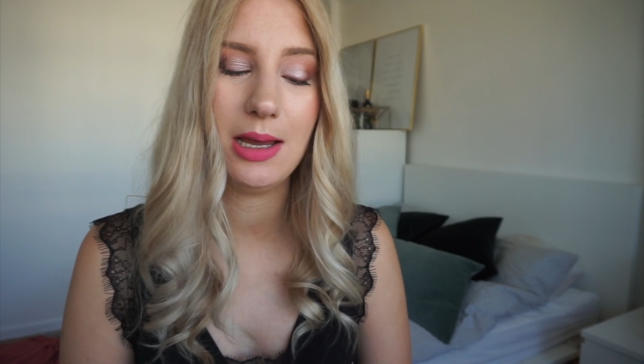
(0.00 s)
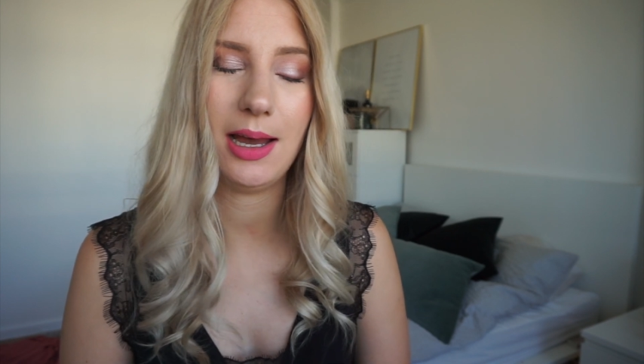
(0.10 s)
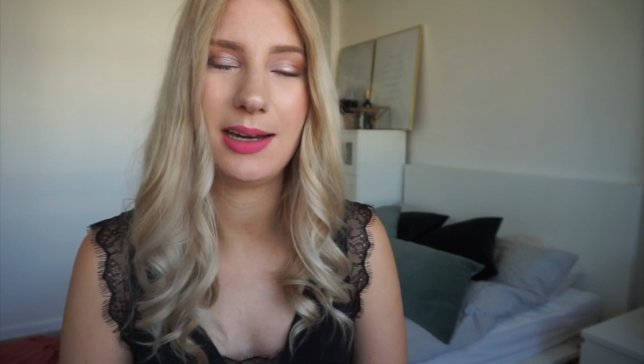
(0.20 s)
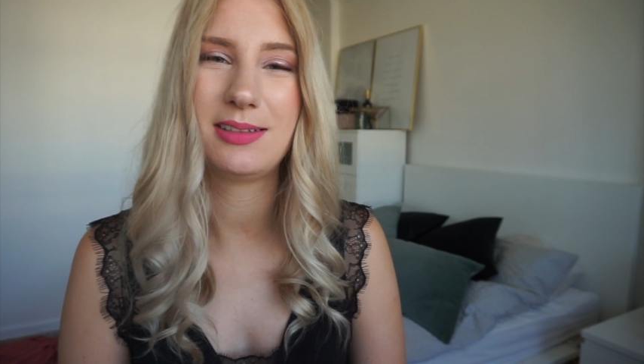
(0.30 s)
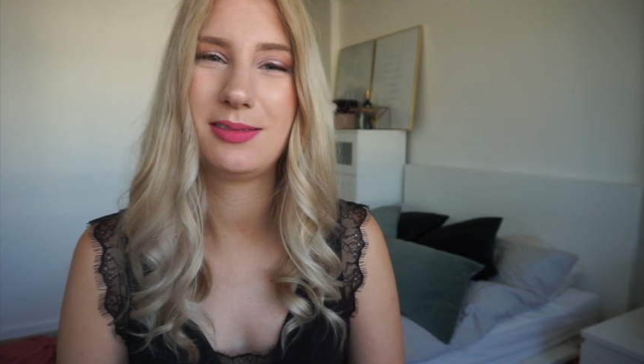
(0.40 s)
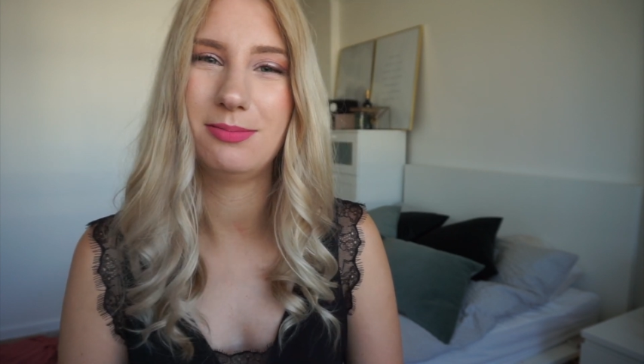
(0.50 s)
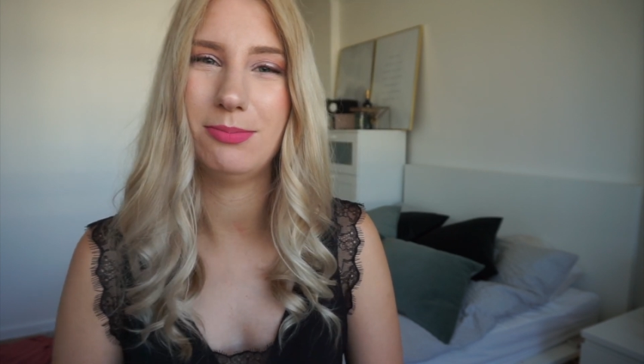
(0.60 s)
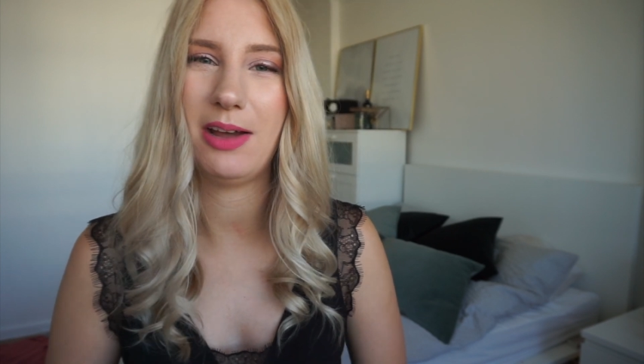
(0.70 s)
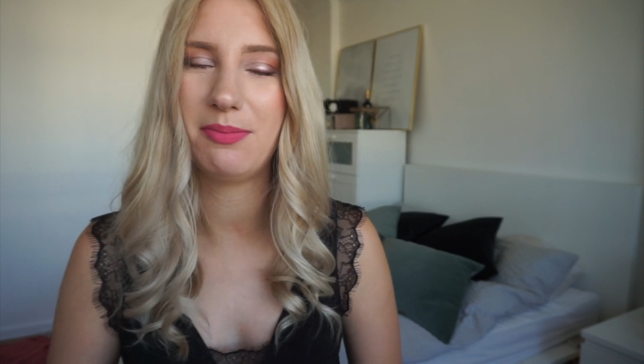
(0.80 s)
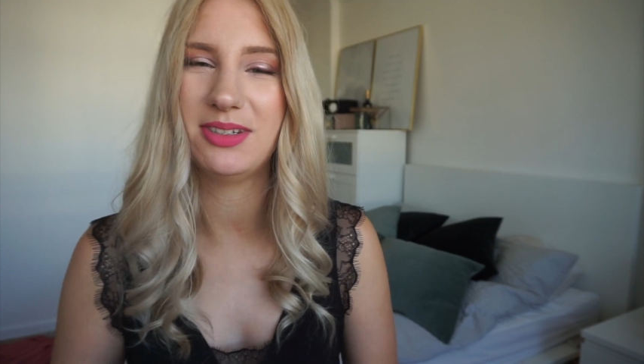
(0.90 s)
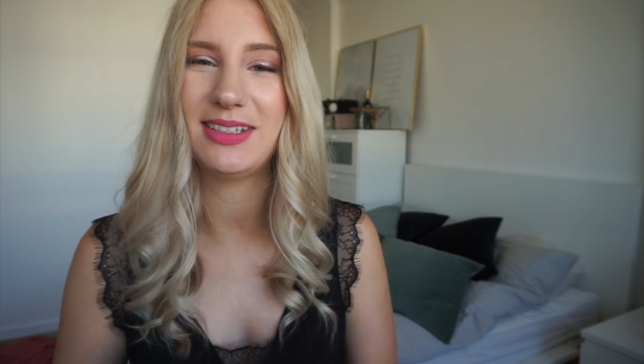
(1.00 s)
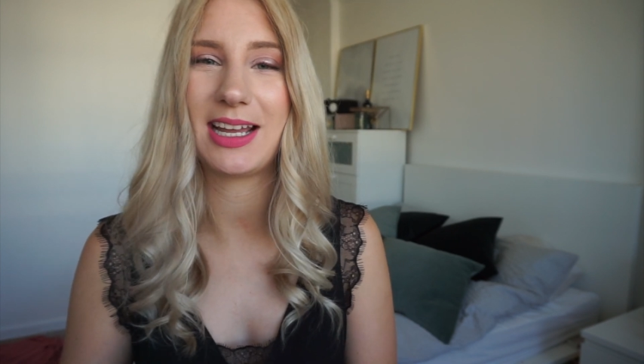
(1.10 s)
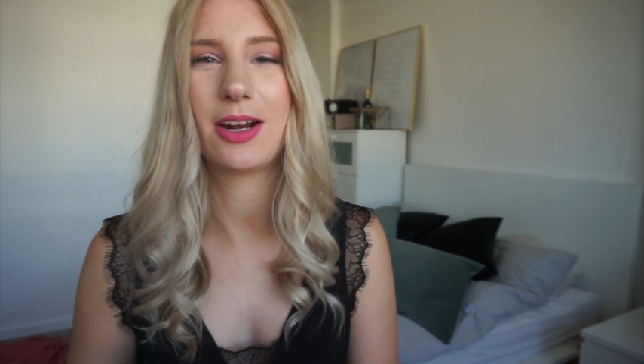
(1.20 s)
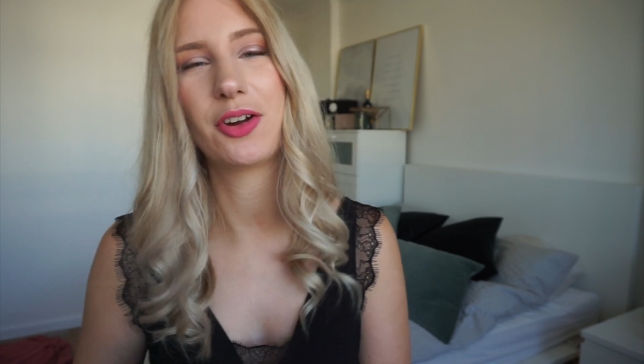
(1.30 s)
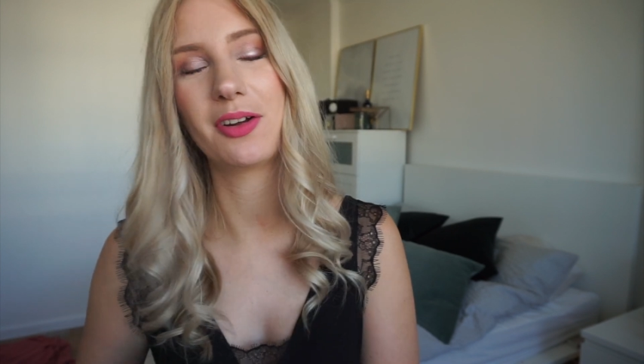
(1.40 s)
I have been staying
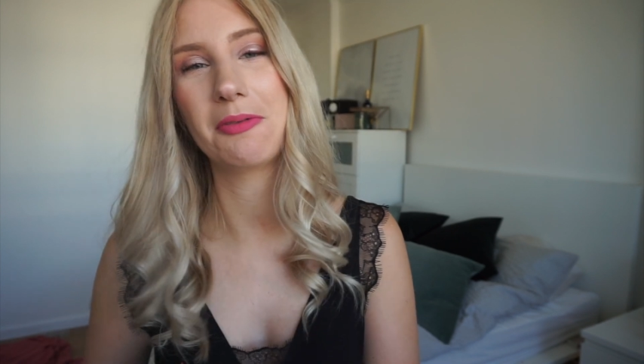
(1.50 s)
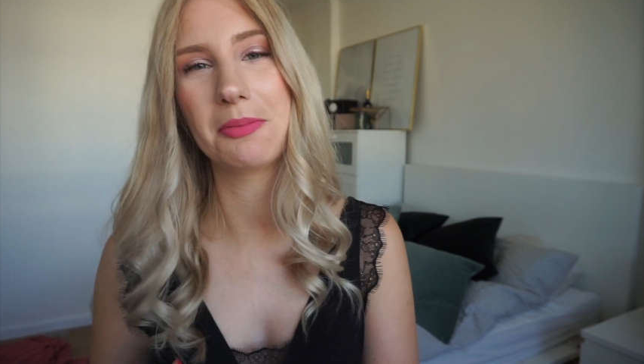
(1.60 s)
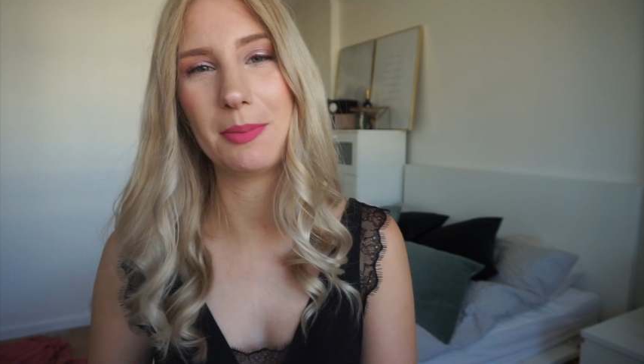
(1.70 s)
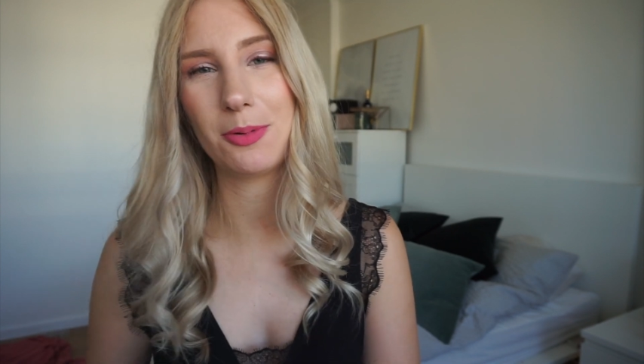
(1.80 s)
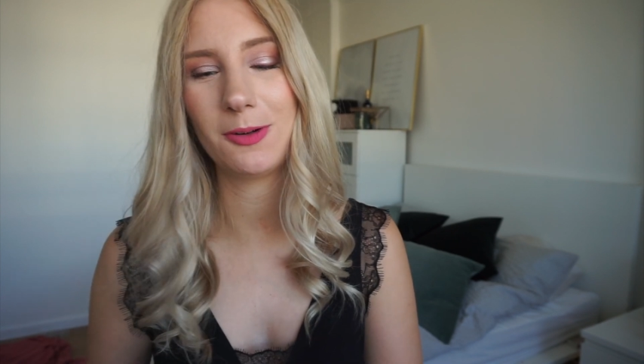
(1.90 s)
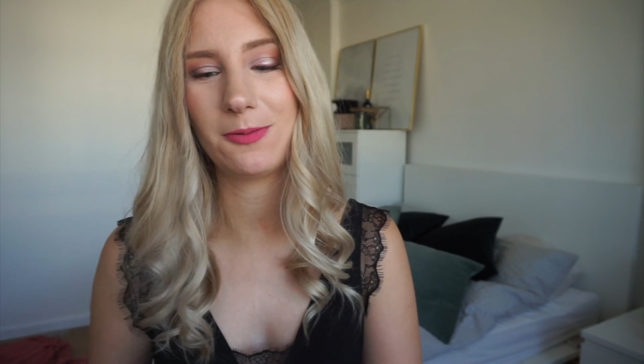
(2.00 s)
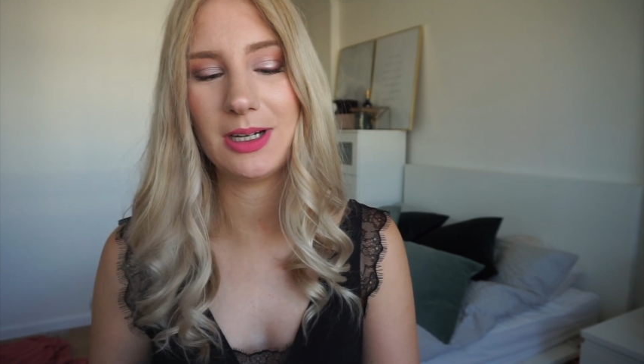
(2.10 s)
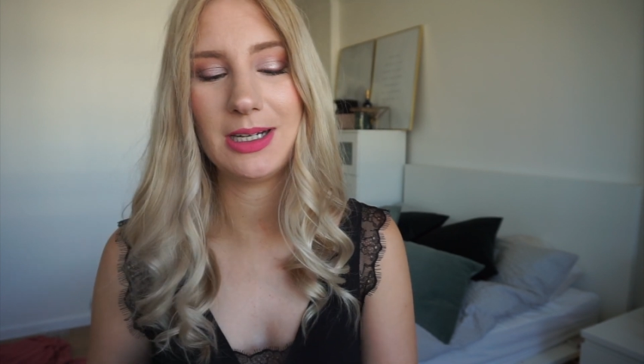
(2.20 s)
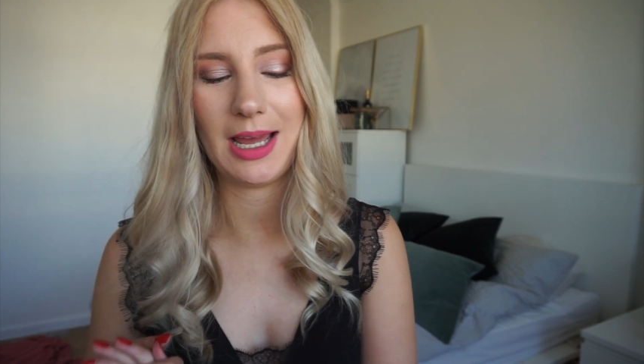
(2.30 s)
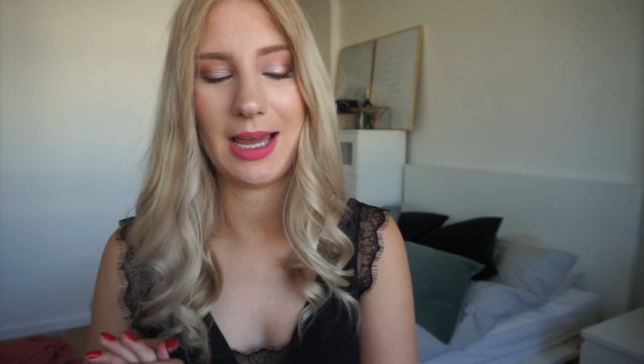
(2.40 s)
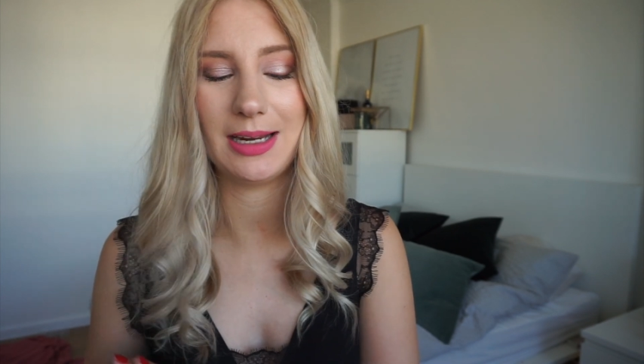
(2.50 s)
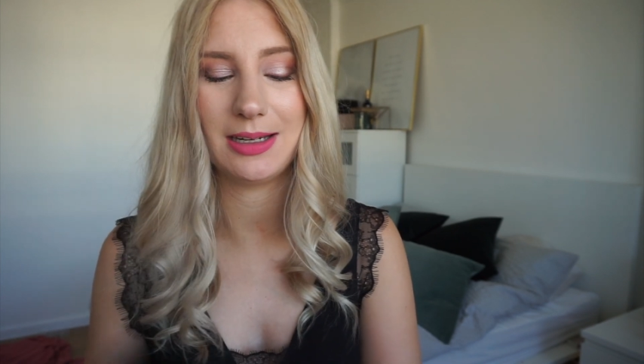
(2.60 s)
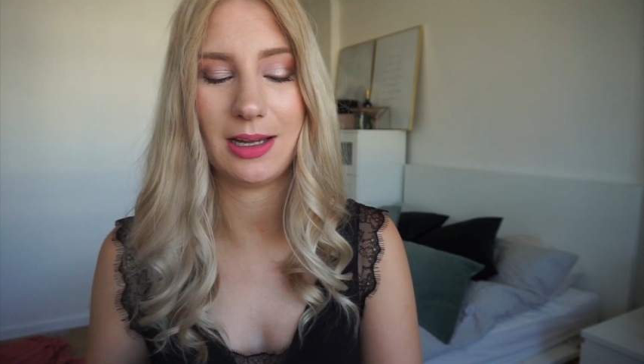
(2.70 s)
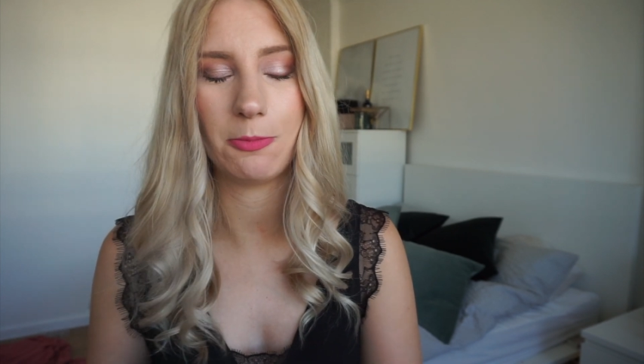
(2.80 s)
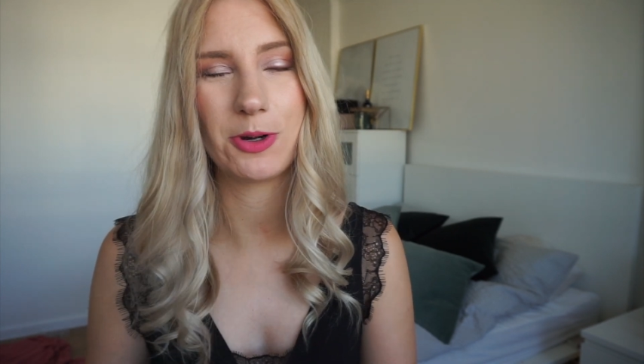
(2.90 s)
a lot with my boyfriend
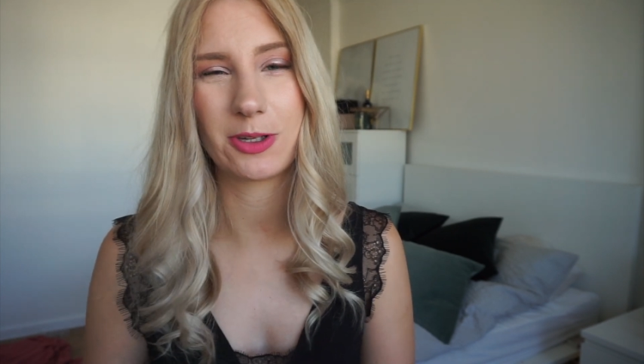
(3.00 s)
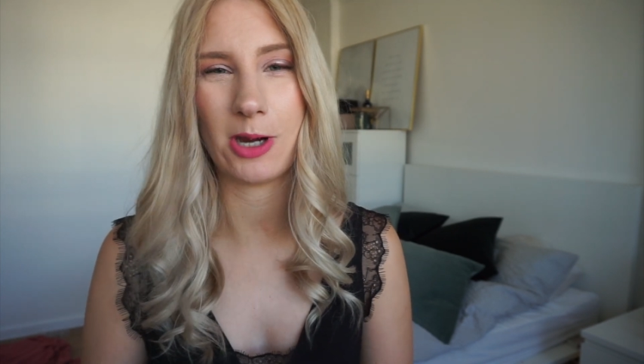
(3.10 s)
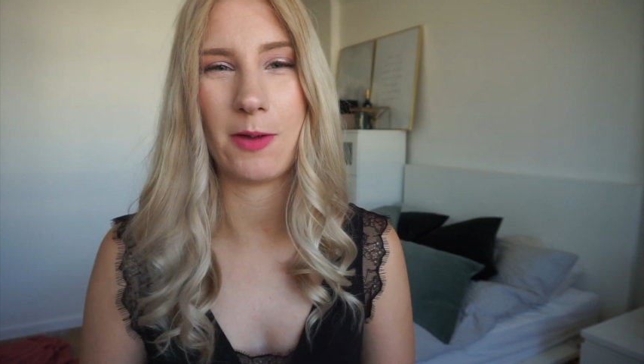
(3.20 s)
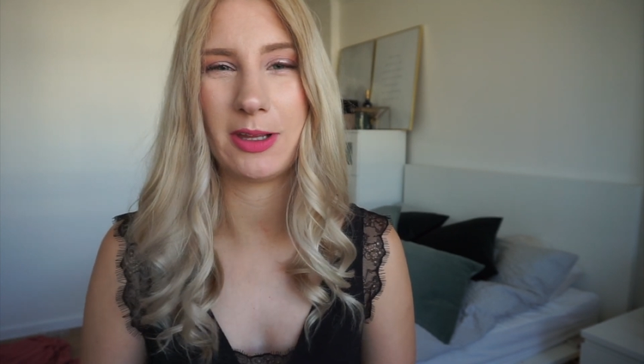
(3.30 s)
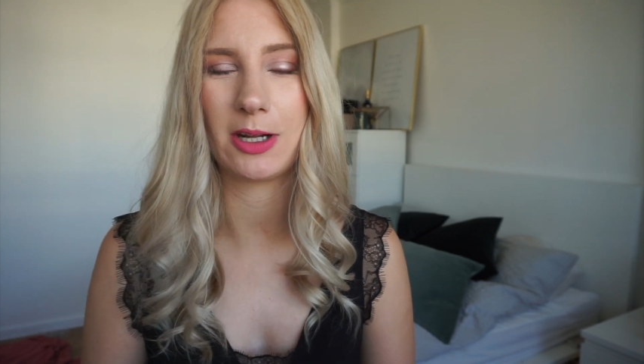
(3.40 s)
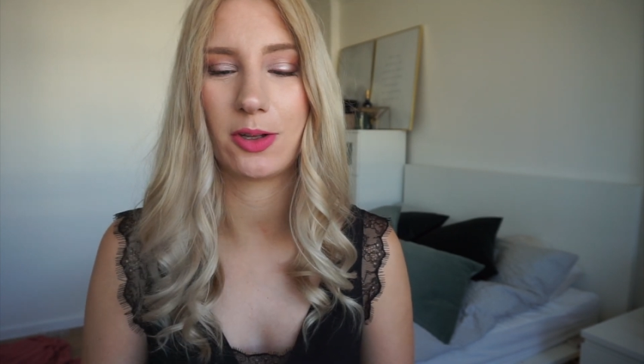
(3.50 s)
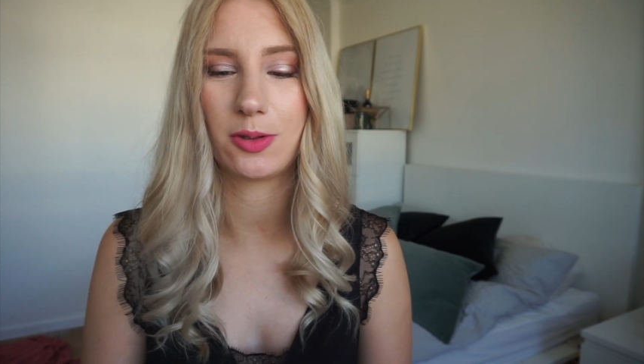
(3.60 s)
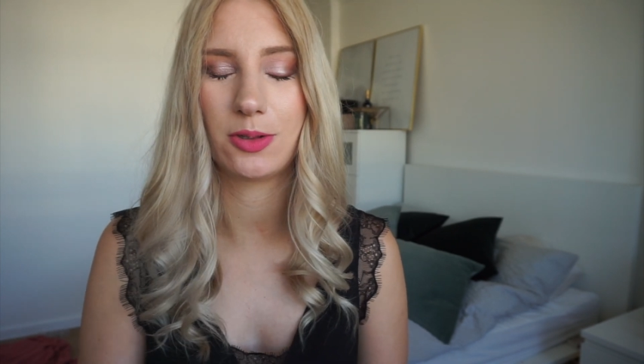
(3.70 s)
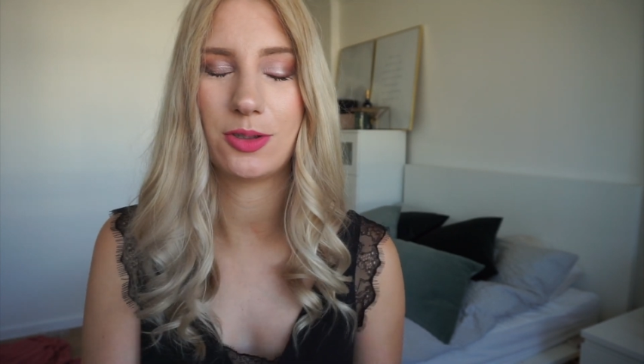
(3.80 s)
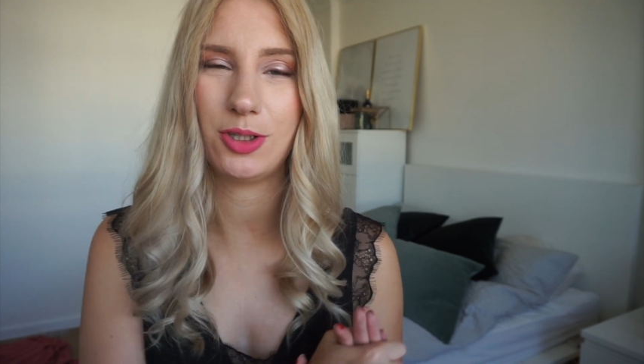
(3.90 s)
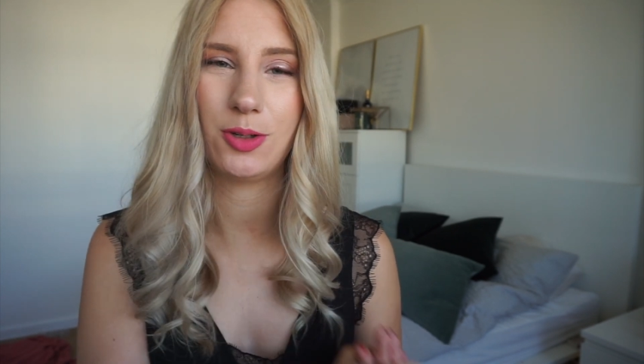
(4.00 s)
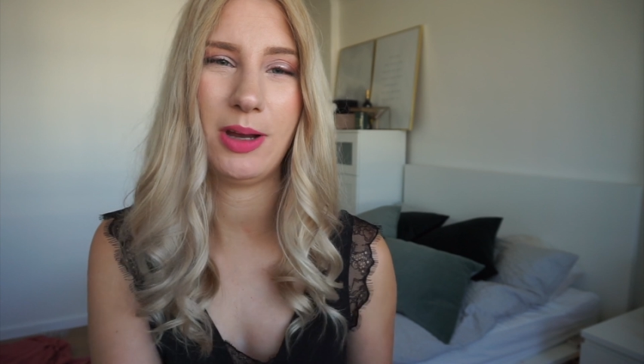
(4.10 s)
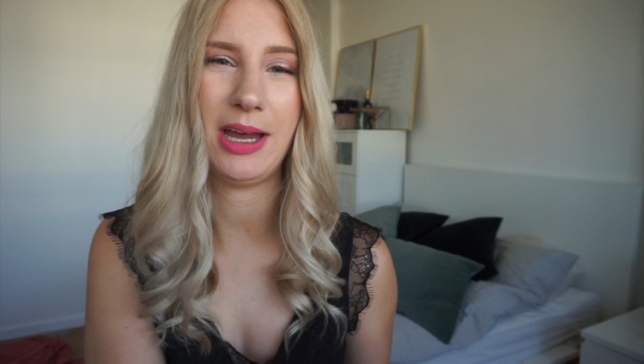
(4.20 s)
and I've been traveling a lot too,